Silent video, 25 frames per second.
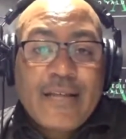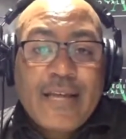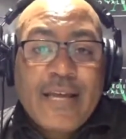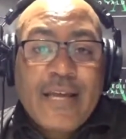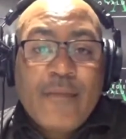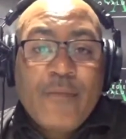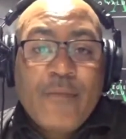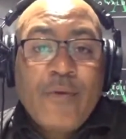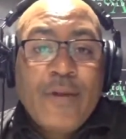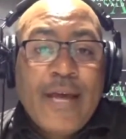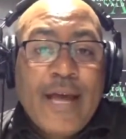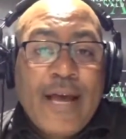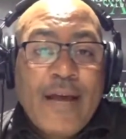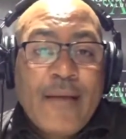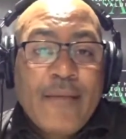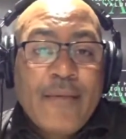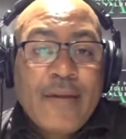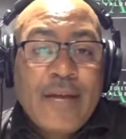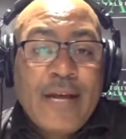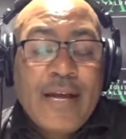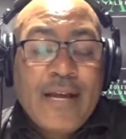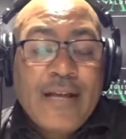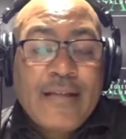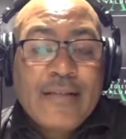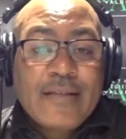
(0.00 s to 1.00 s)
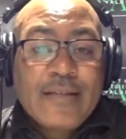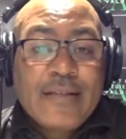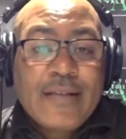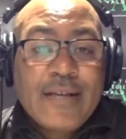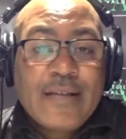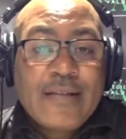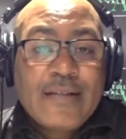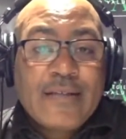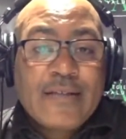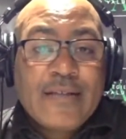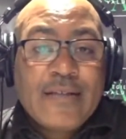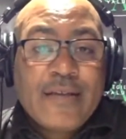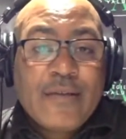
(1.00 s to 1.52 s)
And what Albert
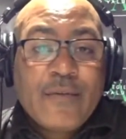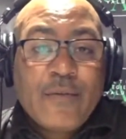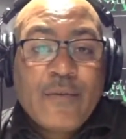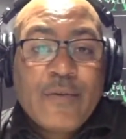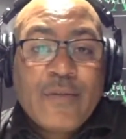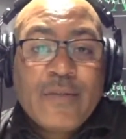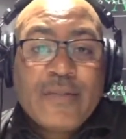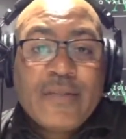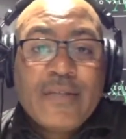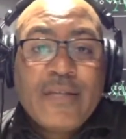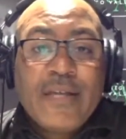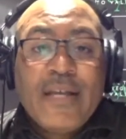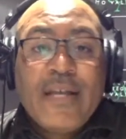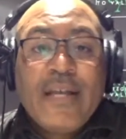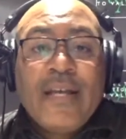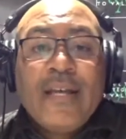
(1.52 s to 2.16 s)
Einstein said was,